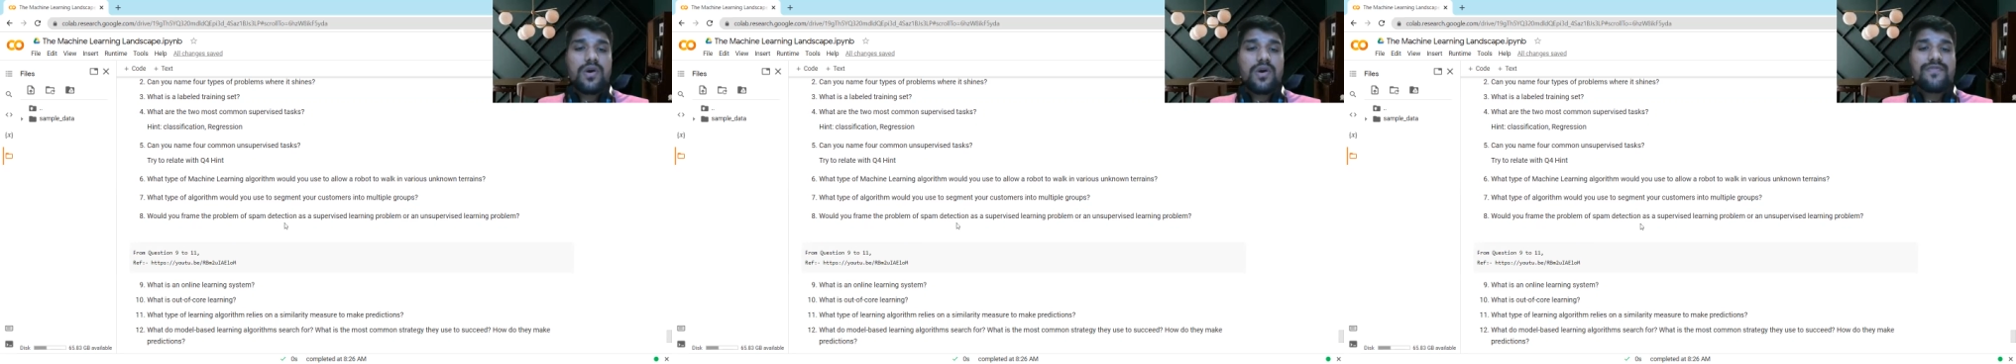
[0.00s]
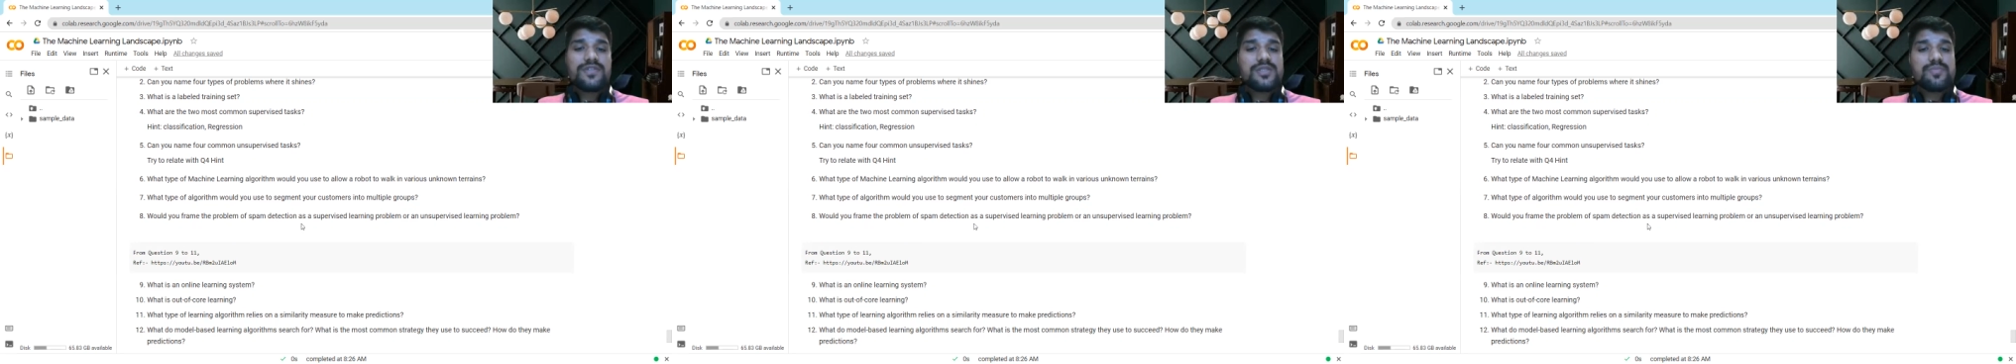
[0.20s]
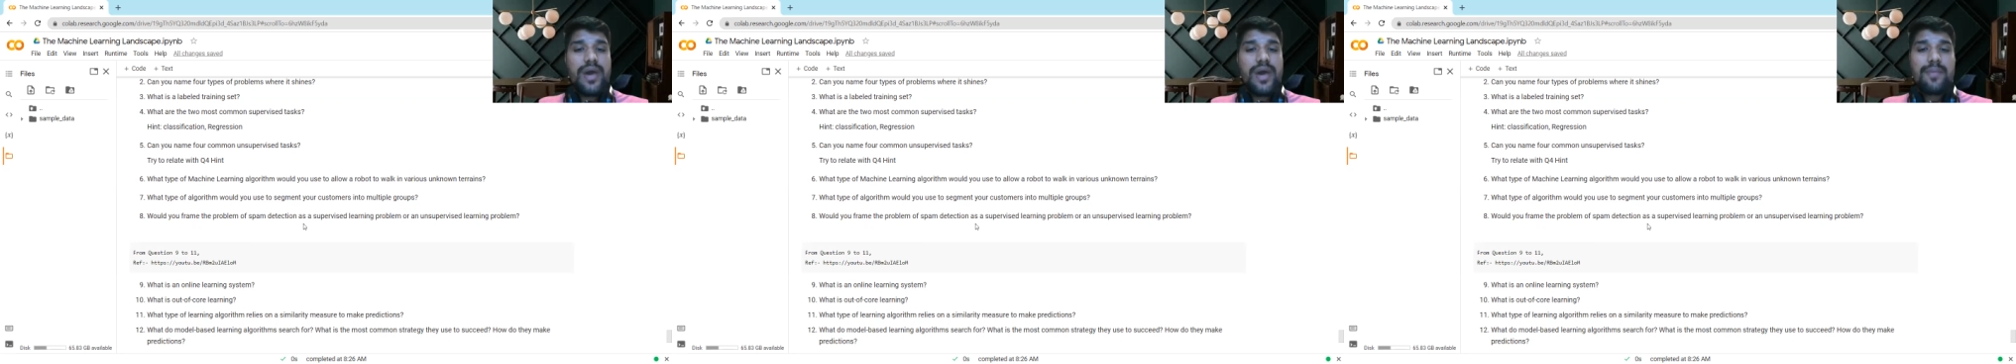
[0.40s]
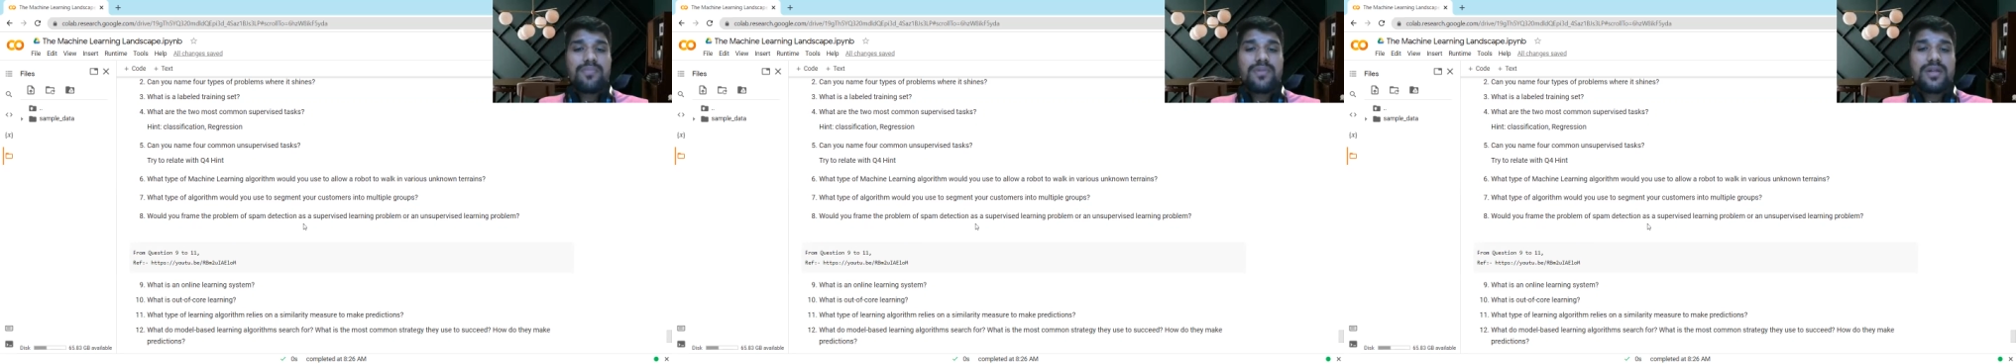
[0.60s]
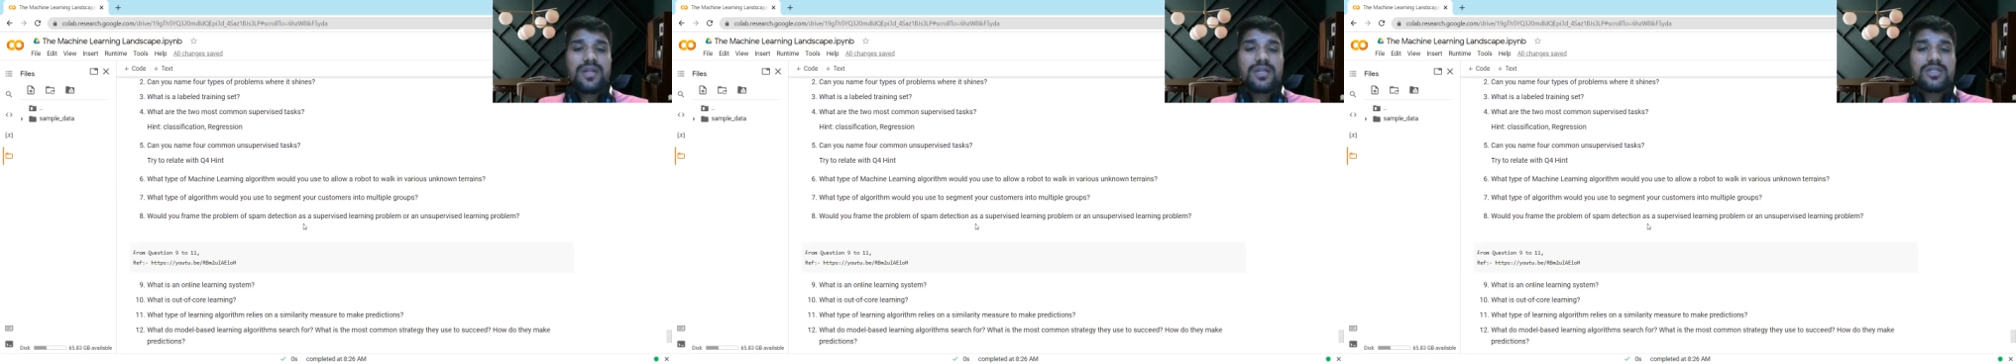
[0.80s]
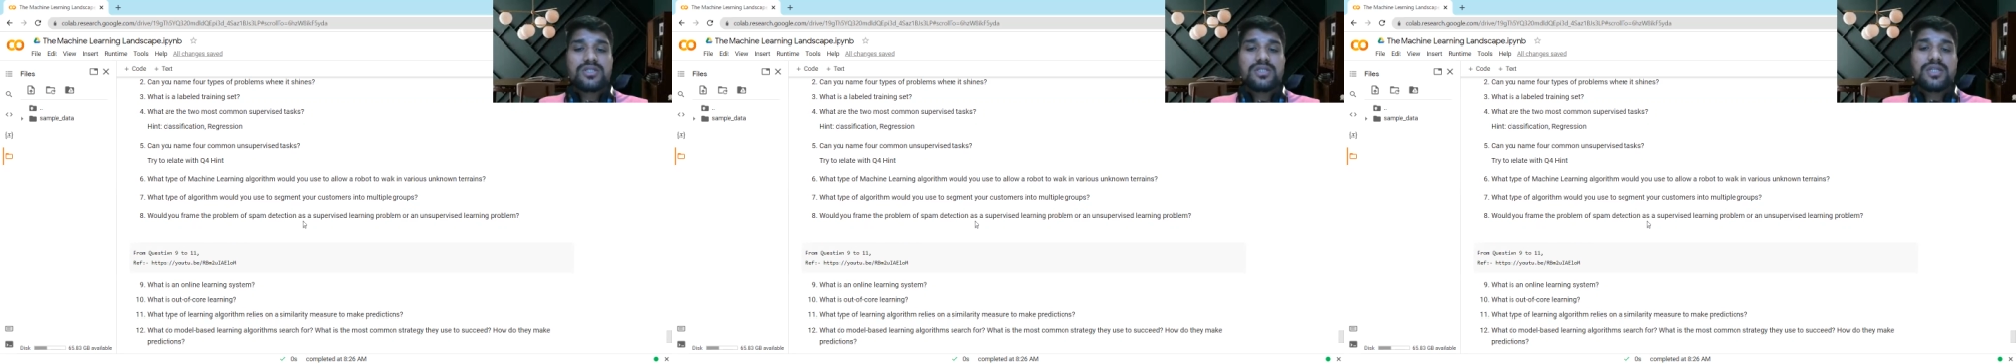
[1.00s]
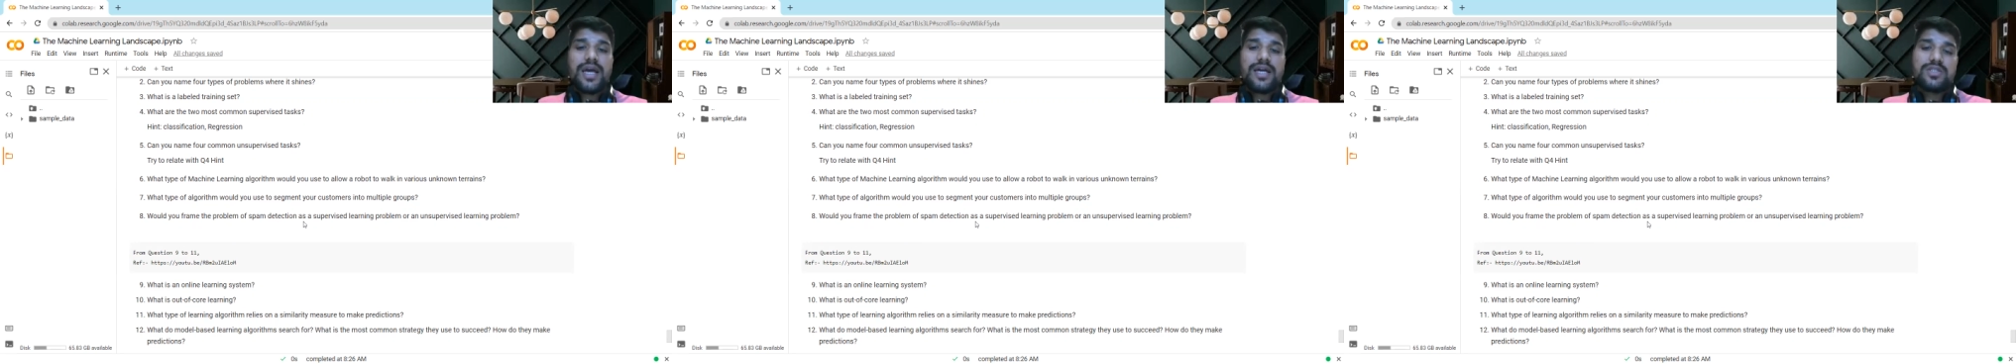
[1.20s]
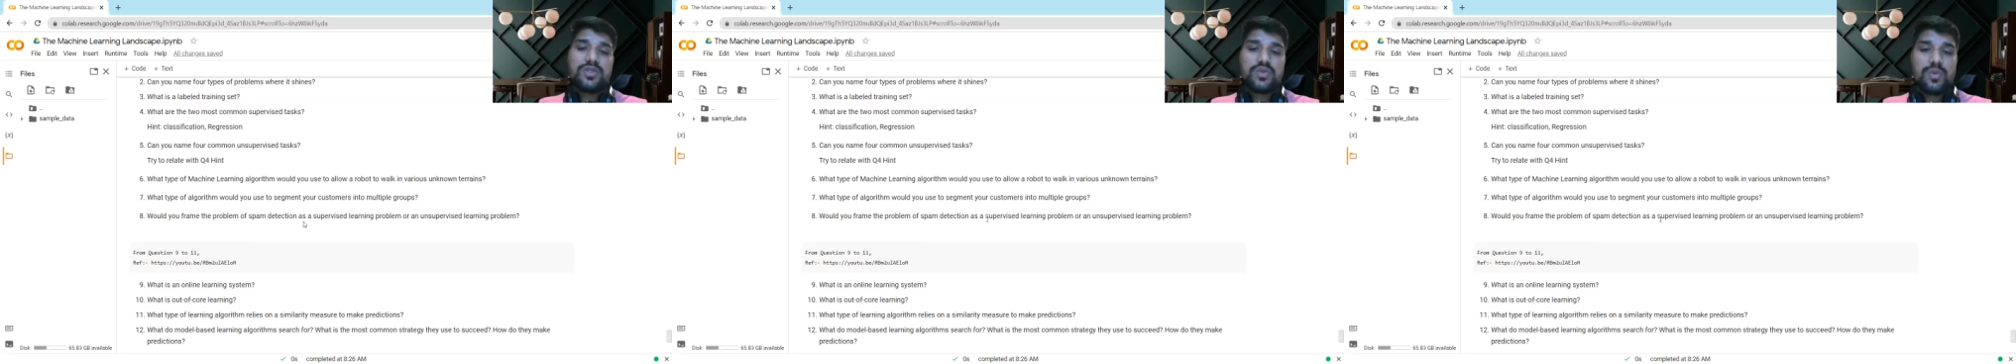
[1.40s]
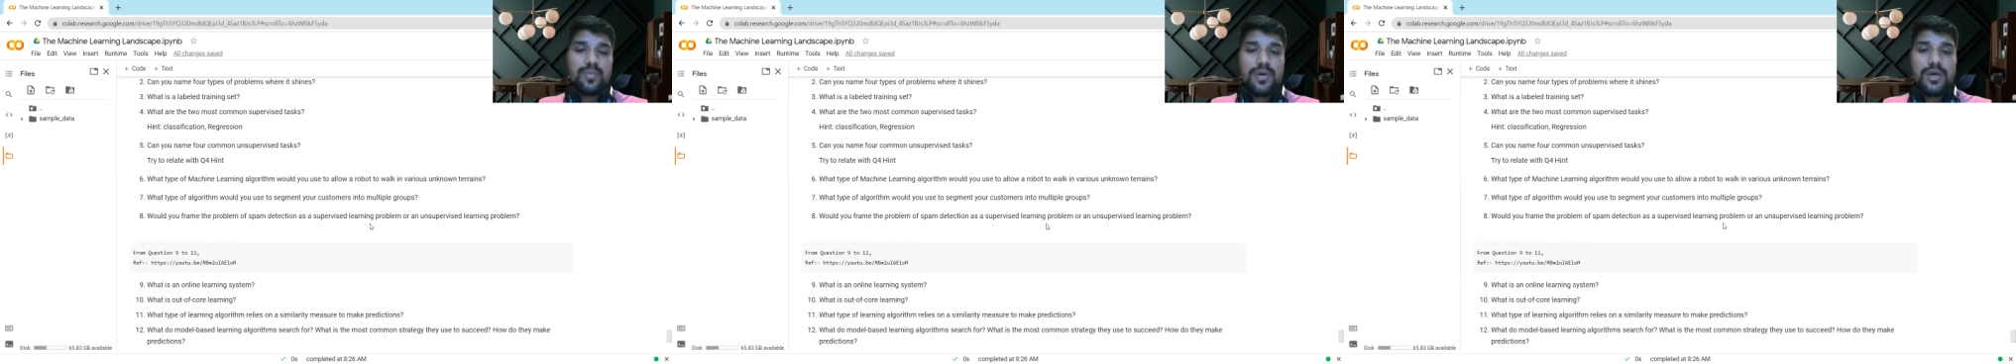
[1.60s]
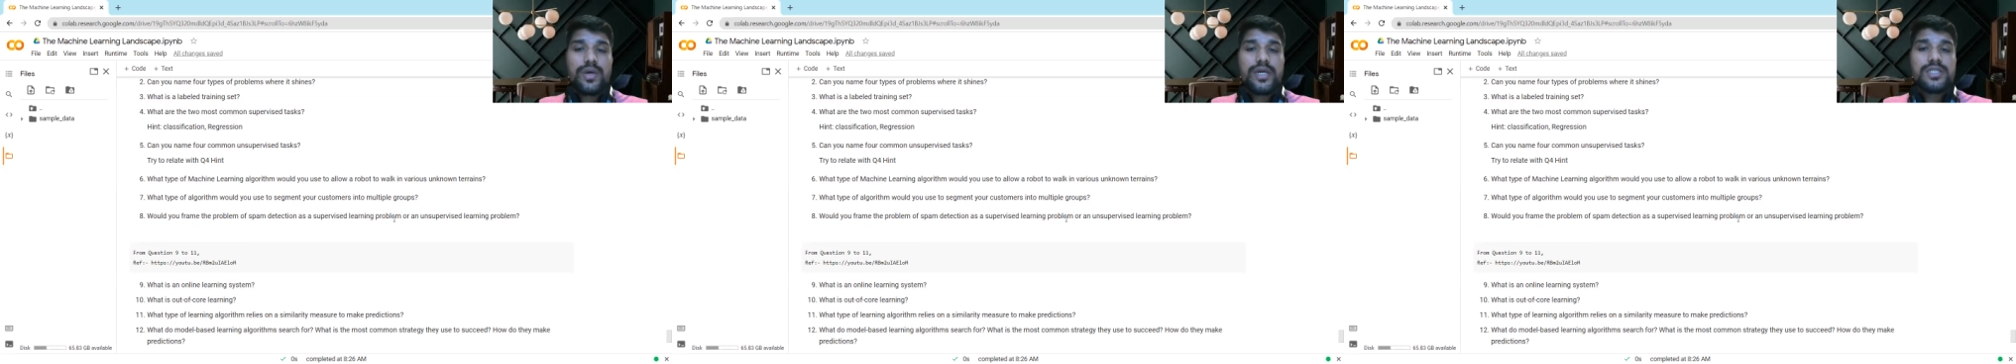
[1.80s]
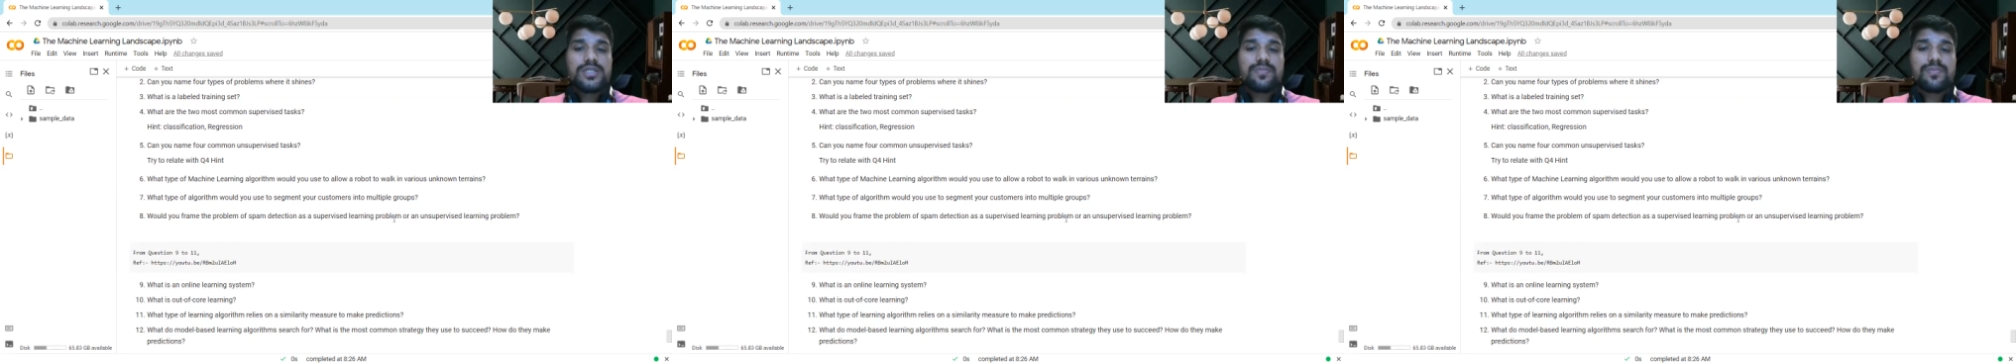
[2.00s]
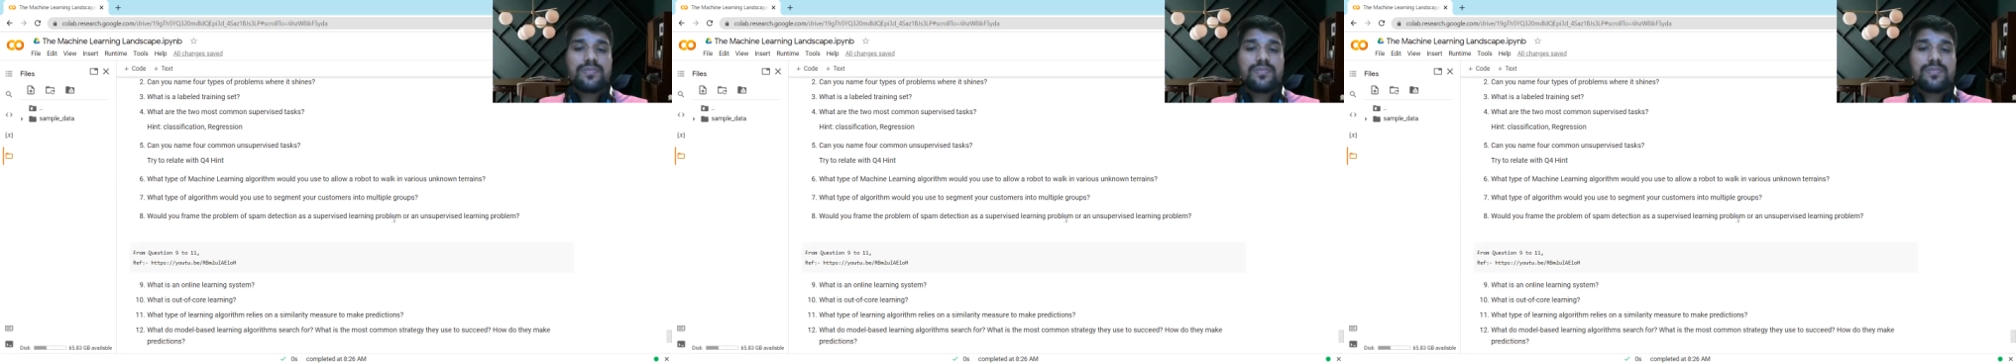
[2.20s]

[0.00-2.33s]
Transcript: of a spam detection as a supervised